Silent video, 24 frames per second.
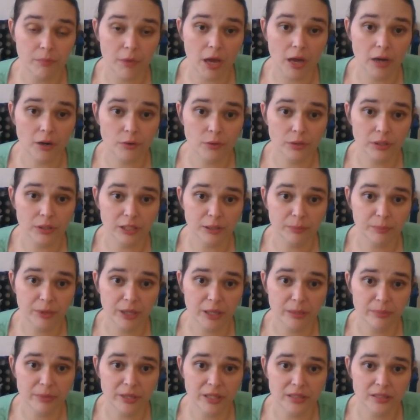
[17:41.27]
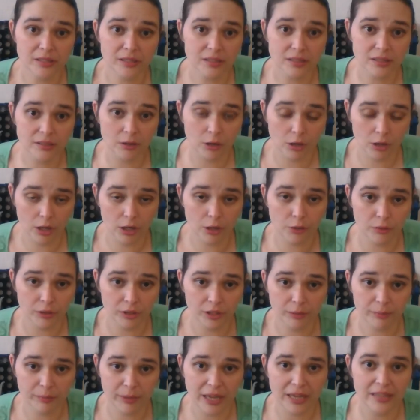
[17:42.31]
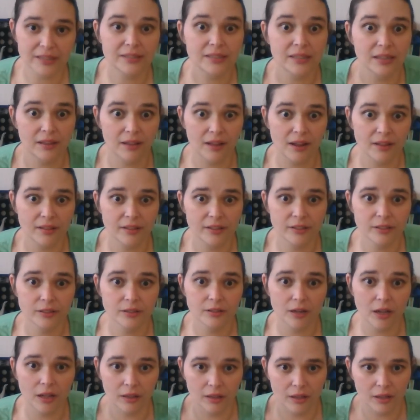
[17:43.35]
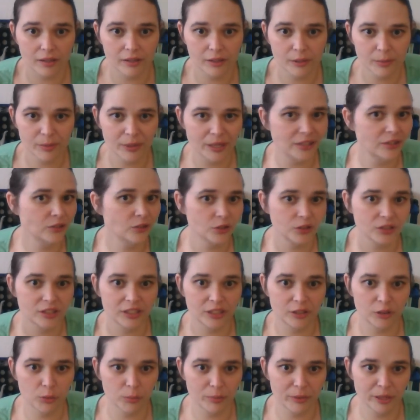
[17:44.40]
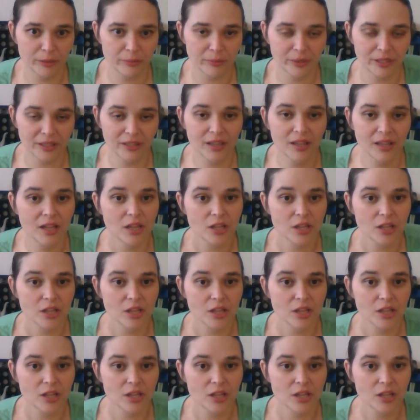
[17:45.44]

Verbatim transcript: acrylic pigments or acrylic paints and a lot of their a lot of their paints are single pigment.